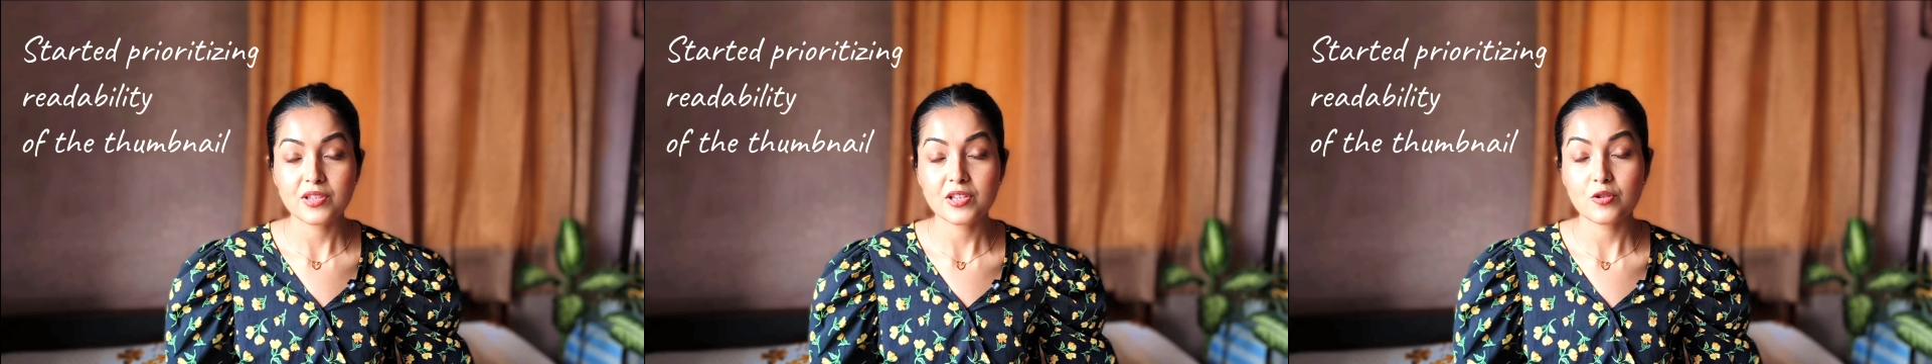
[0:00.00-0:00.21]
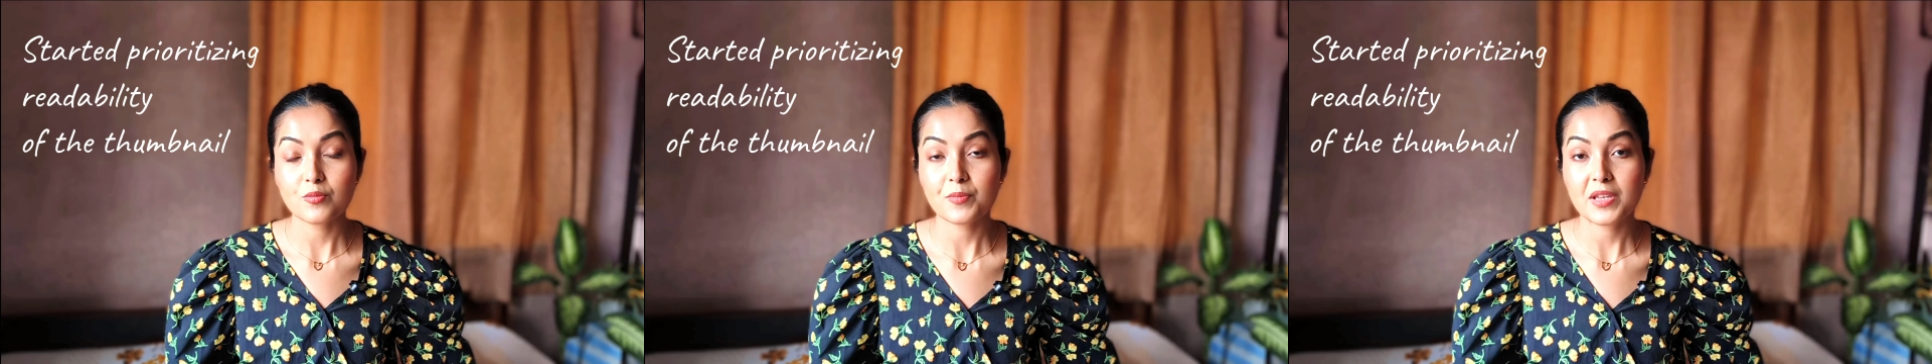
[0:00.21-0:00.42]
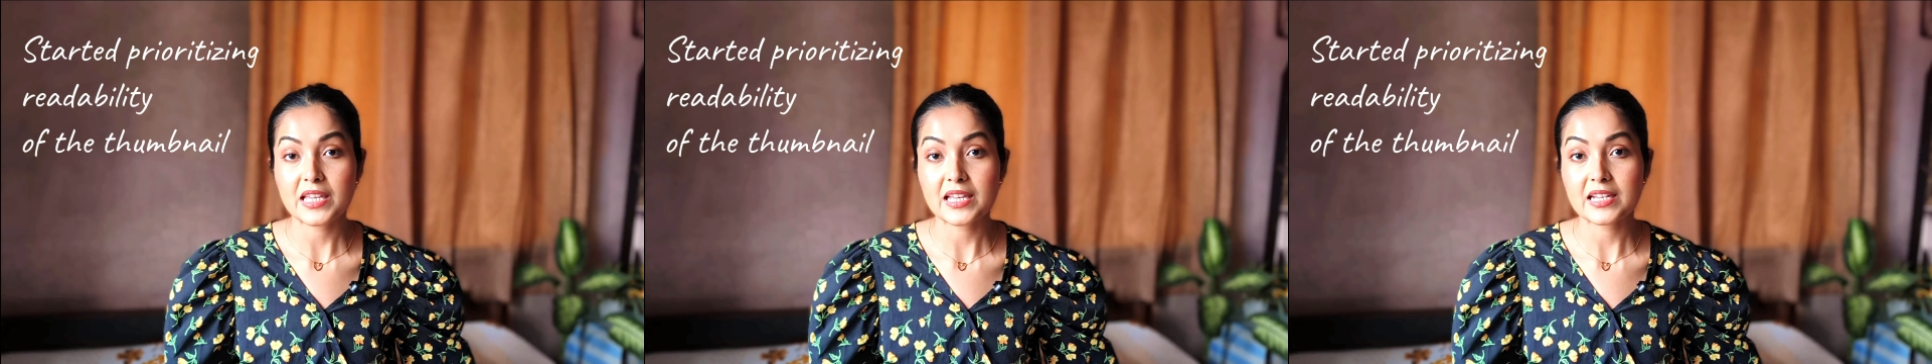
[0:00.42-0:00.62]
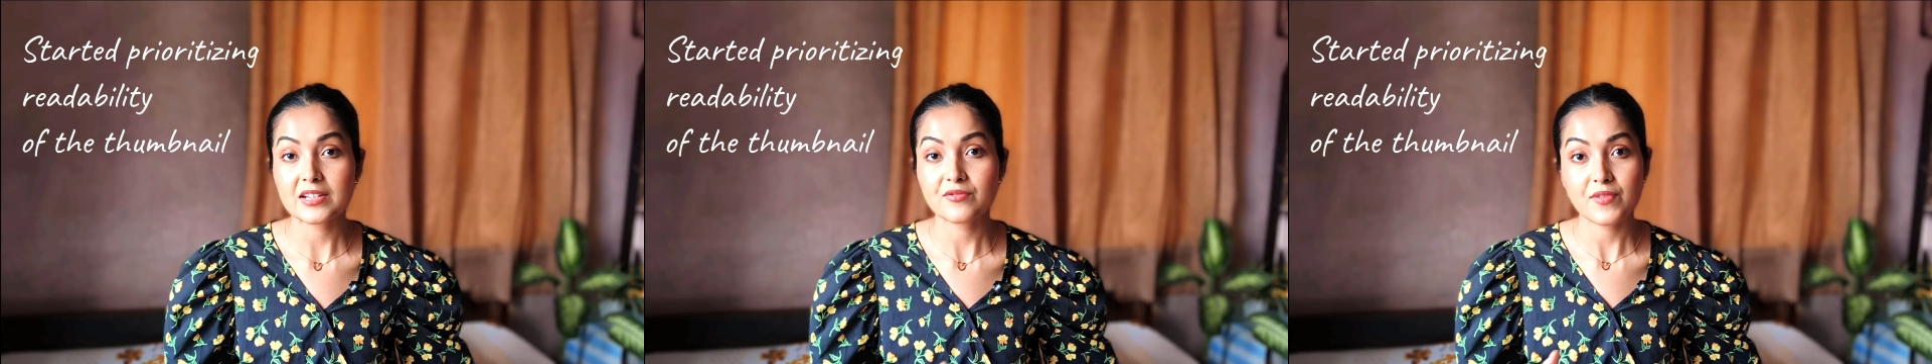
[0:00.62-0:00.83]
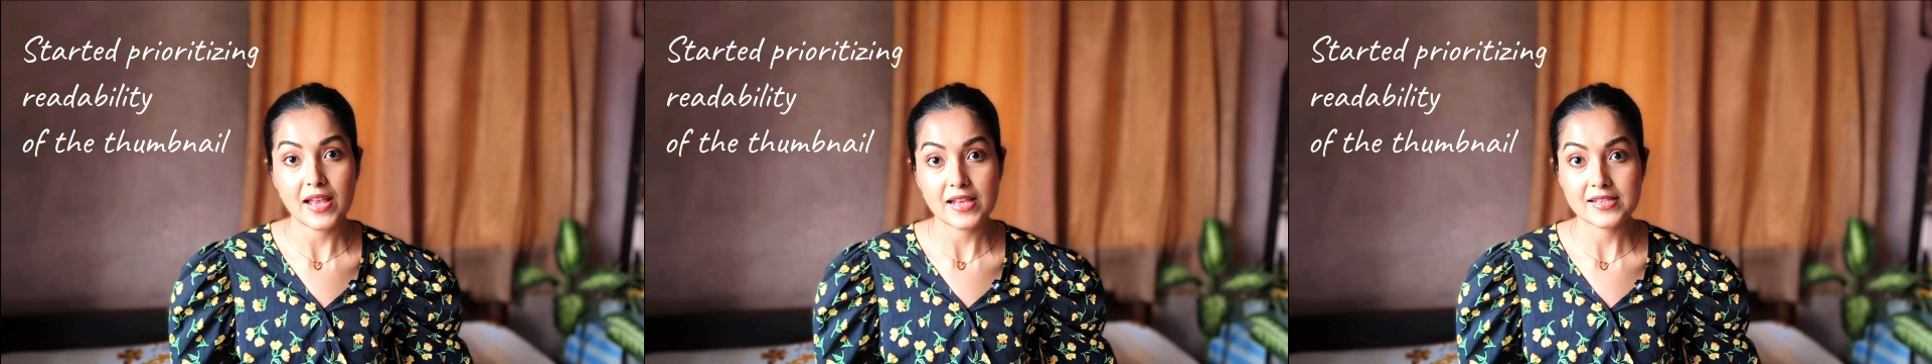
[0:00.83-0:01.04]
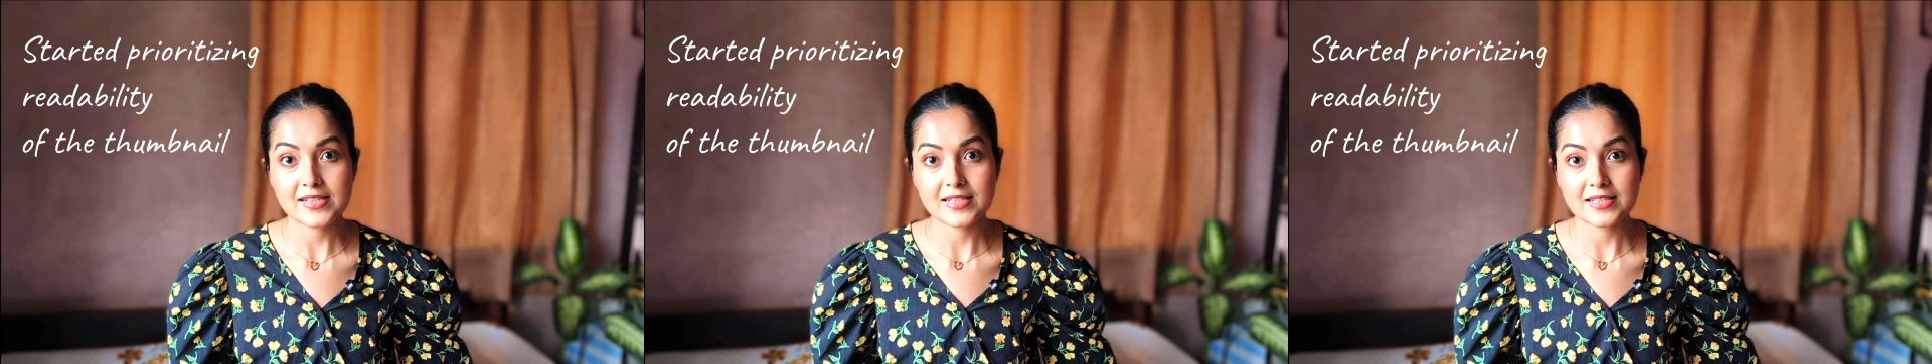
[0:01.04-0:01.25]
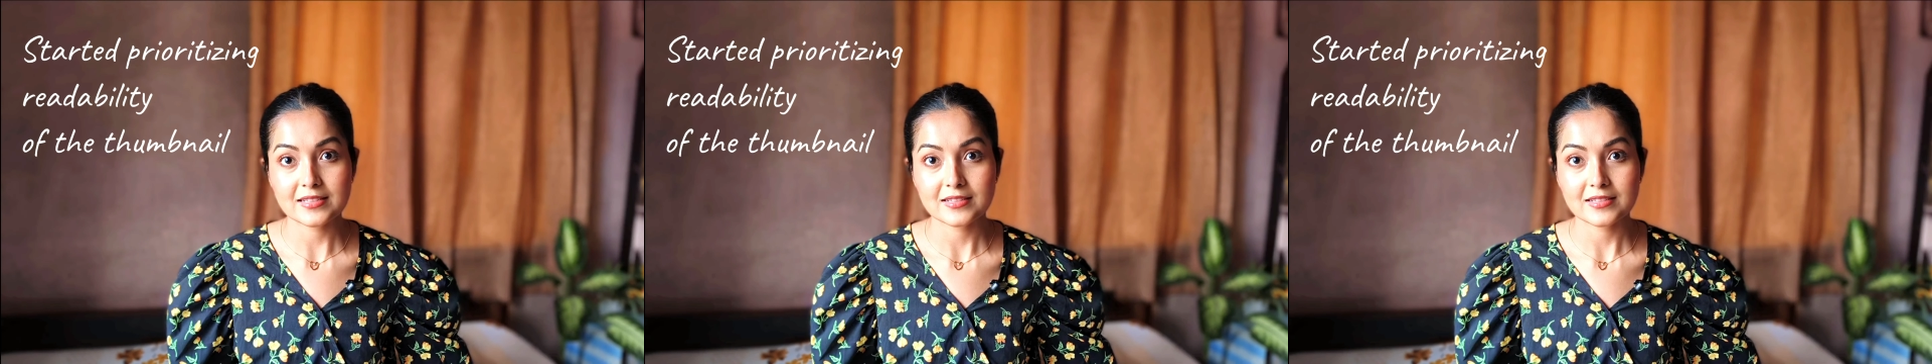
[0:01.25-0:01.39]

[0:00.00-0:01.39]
without making it fancy.